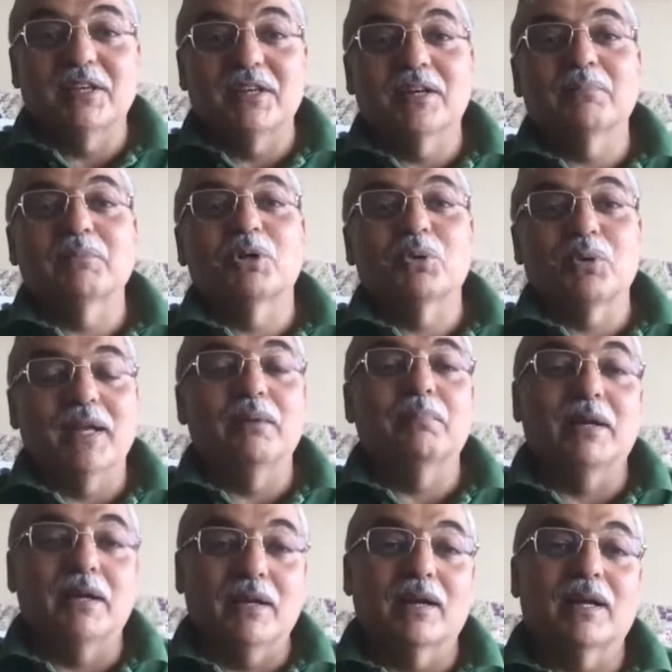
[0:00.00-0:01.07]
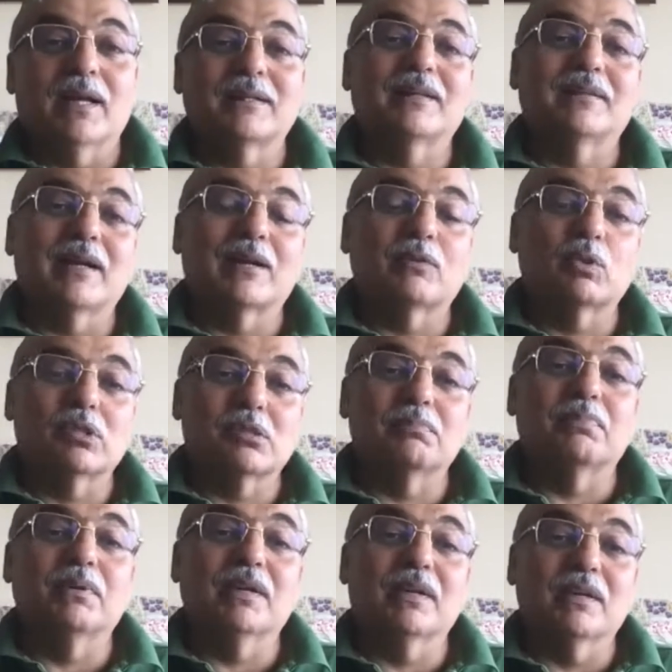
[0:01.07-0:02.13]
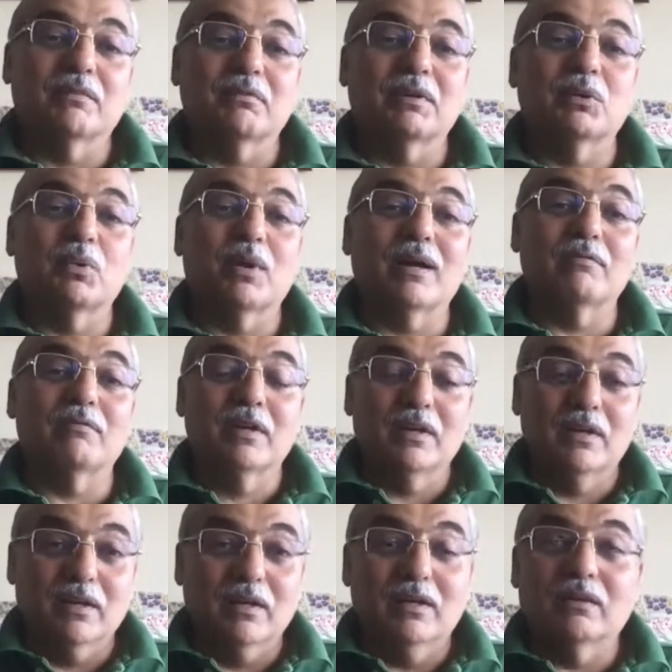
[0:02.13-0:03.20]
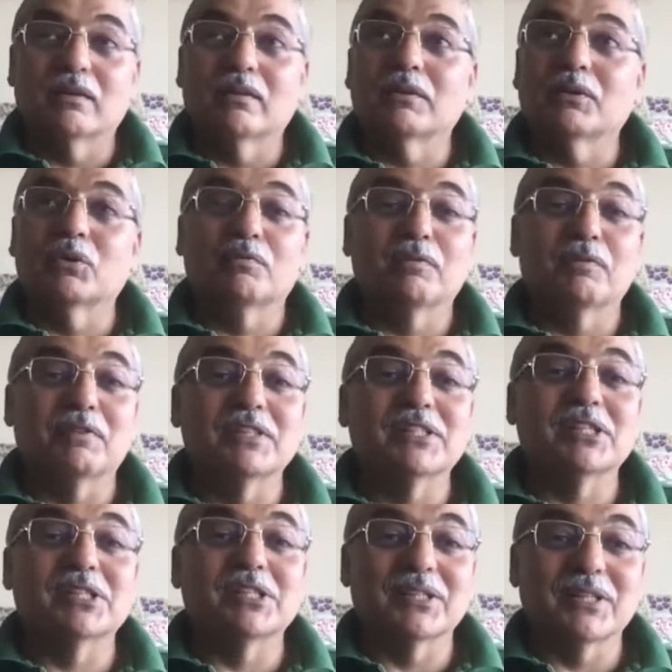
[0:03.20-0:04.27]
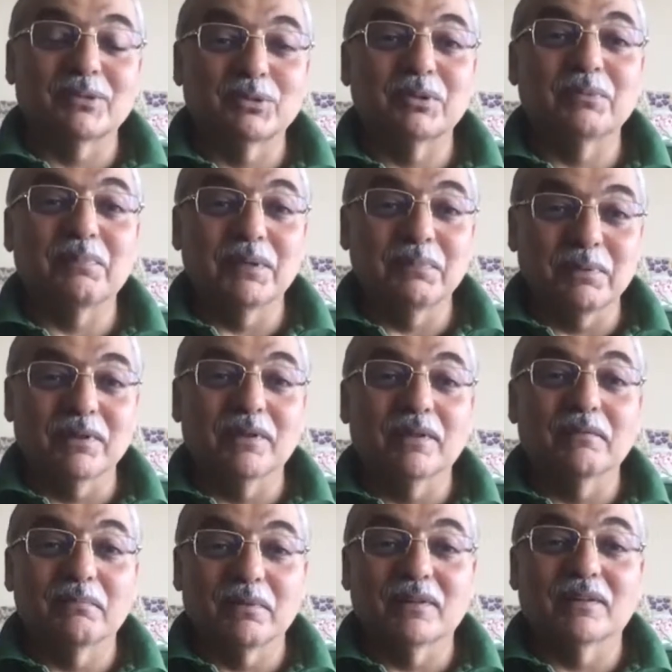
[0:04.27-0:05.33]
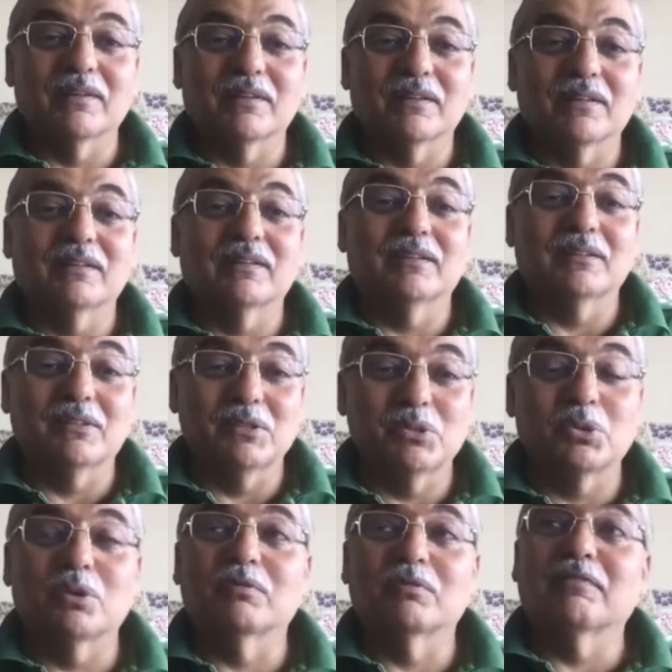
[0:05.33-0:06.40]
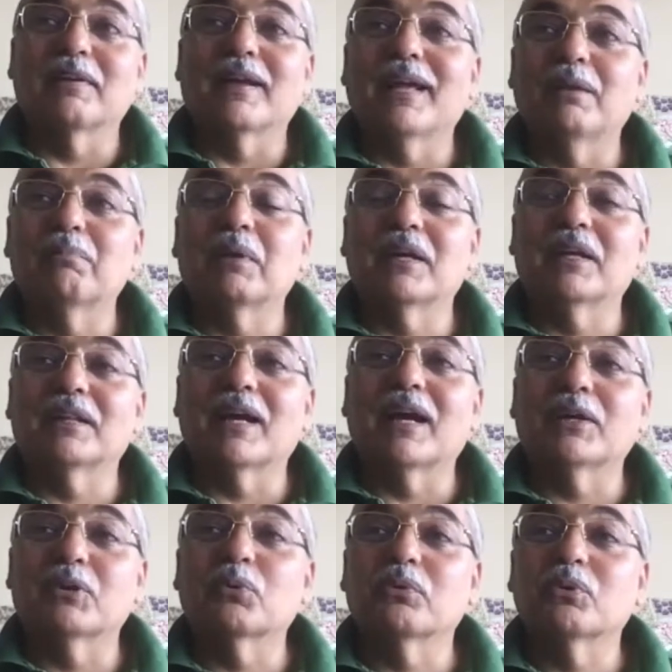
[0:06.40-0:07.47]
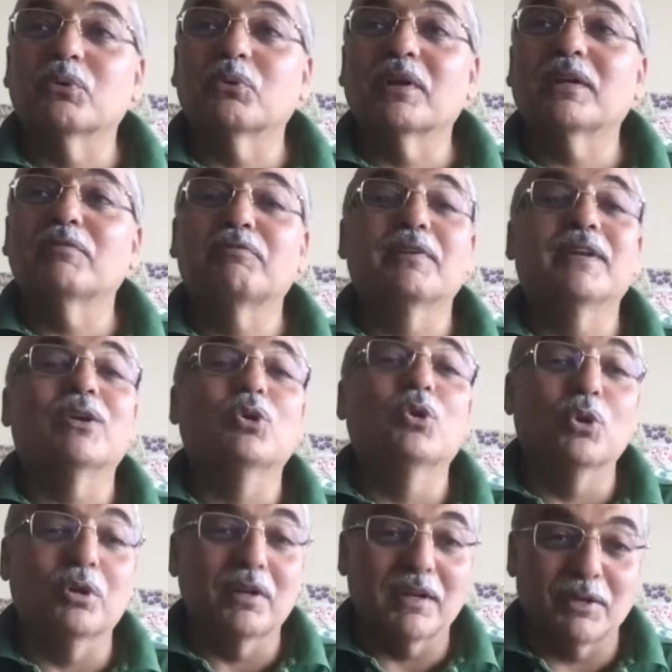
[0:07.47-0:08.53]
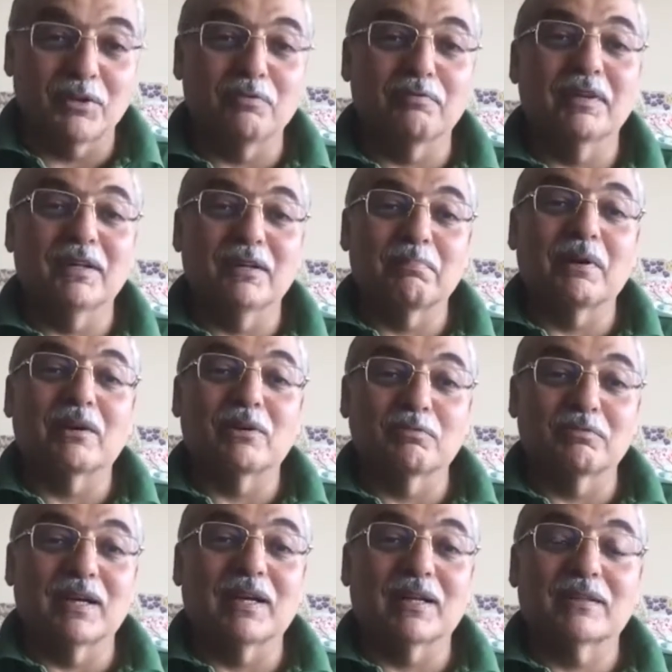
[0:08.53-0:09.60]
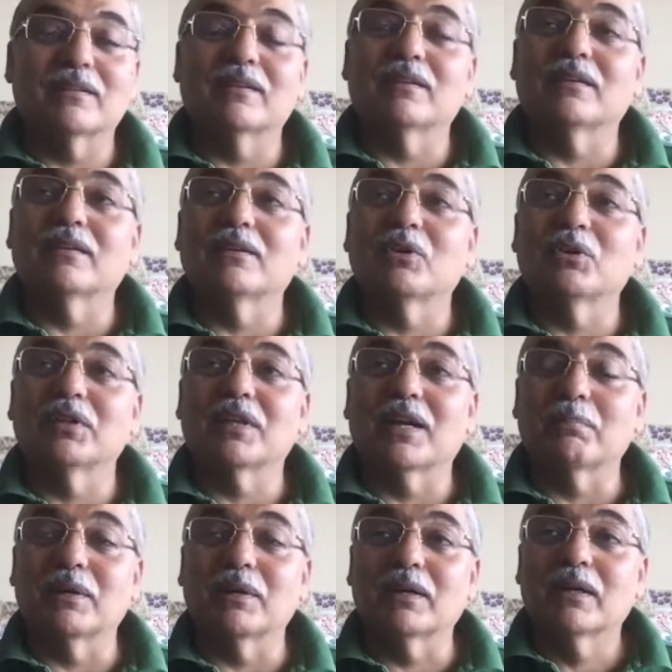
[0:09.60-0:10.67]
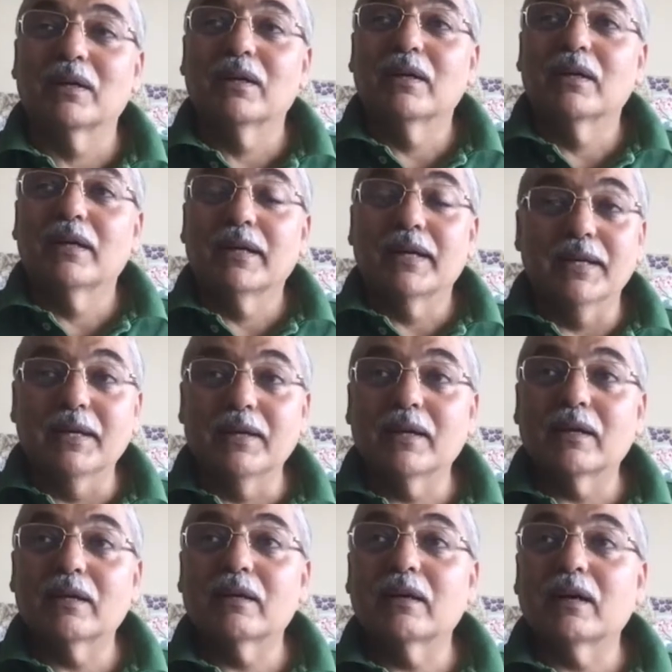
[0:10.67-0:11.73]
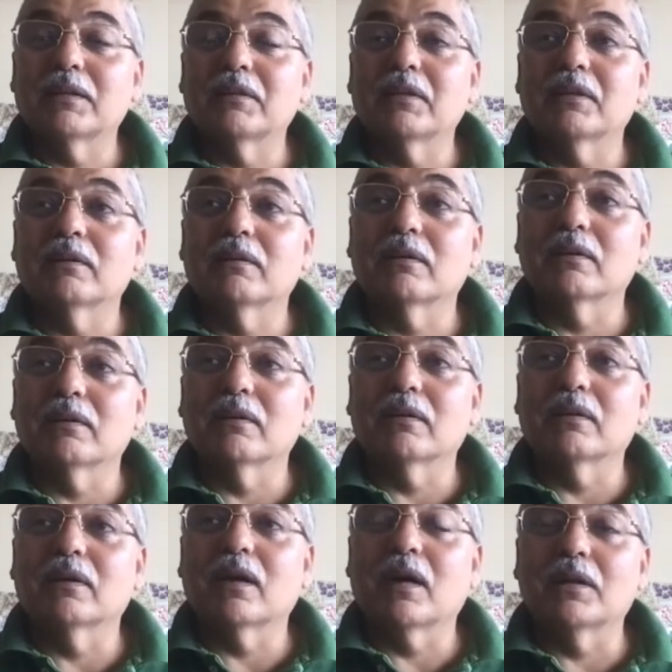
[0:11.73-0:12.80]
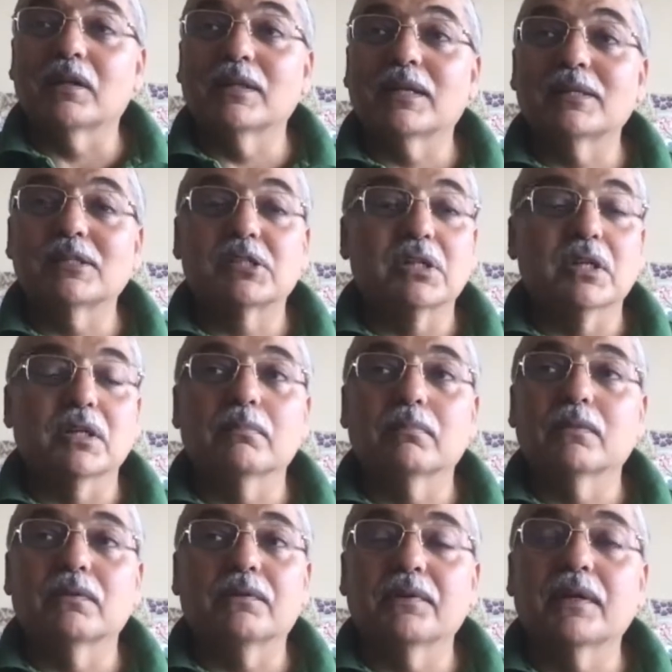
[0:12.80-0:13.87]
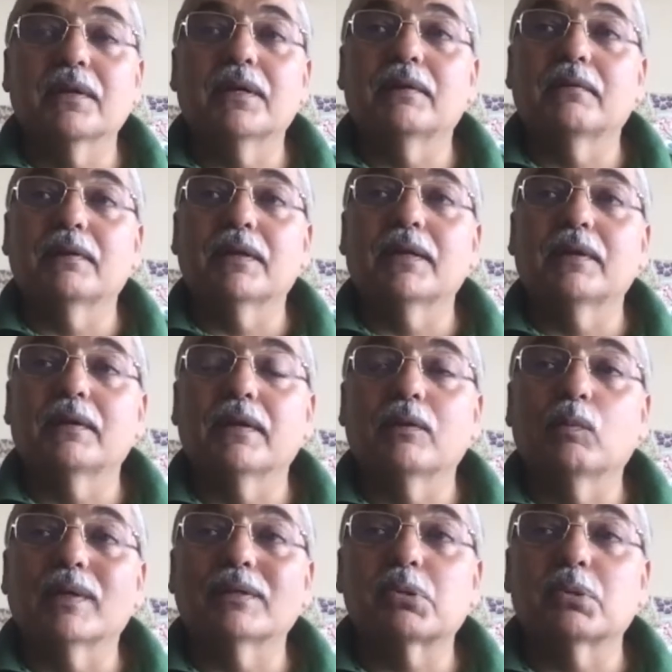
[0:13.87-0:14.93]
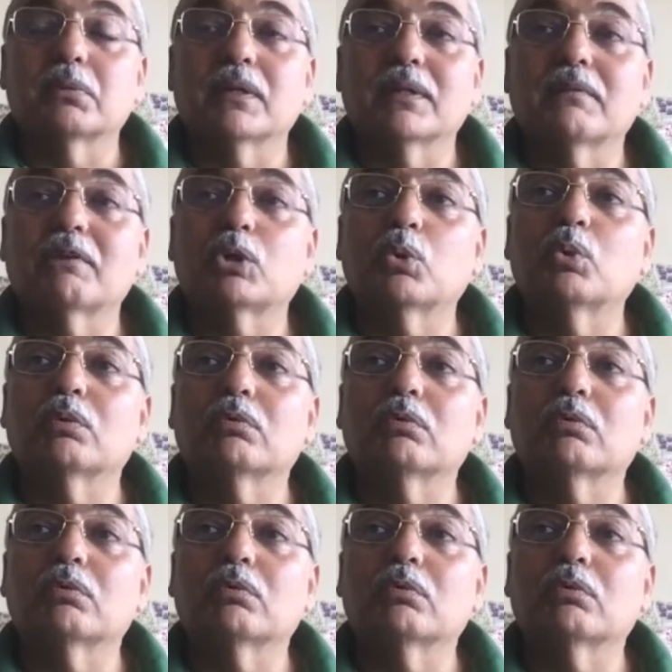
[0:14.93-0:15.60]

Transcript: India, but to help India. And I think that was brilliant when you have, 50, 60,000 people sort of helping in that. You really feel good and you feel a part of that on that way. In India, I think Anand and his team really, really did well. So there were